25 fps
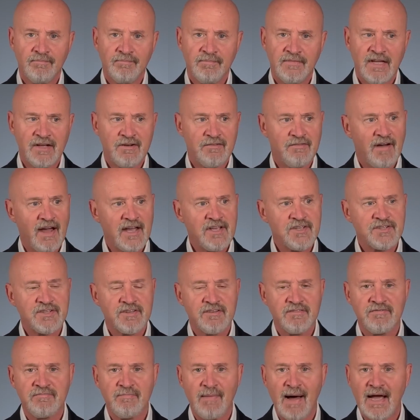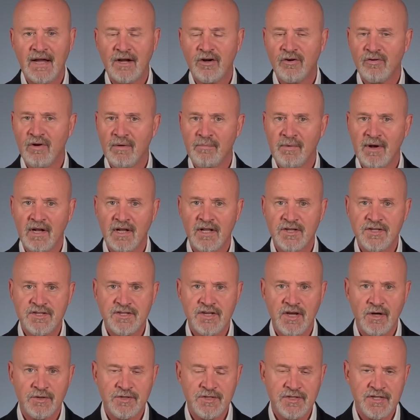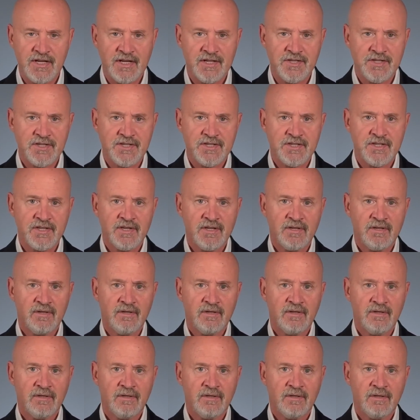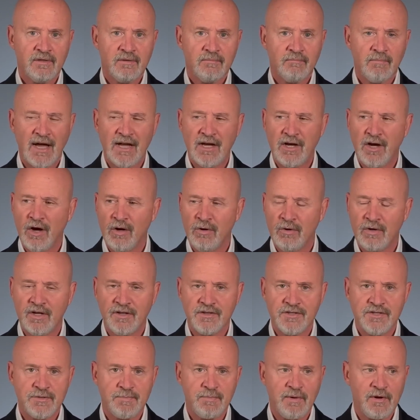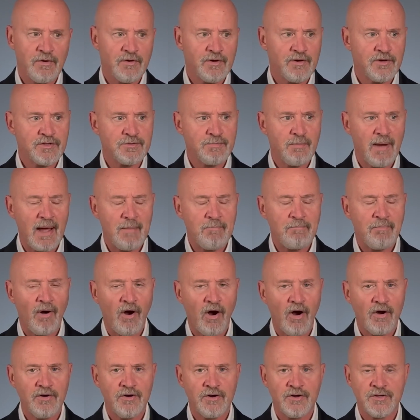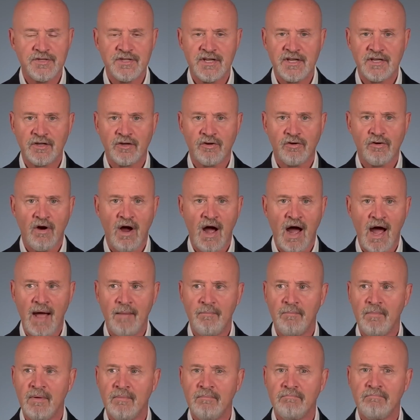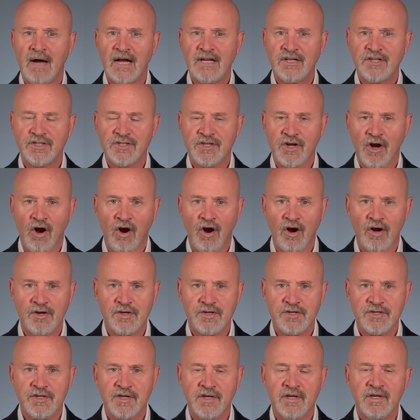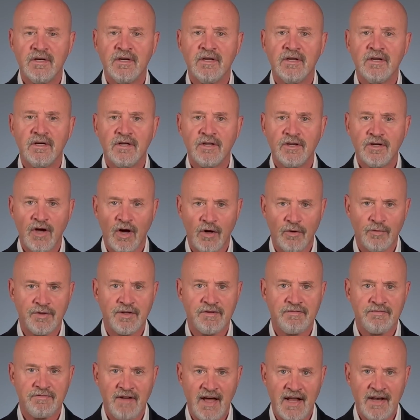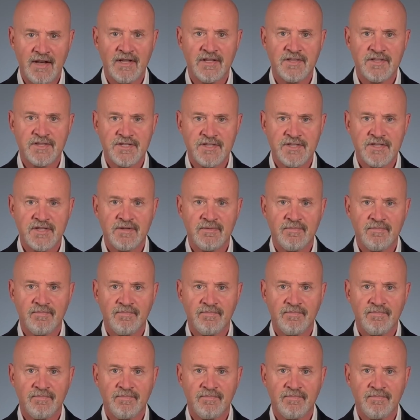The advice of my criminal associates, my co-conspirators, my partners in crime, my charged co-defendants.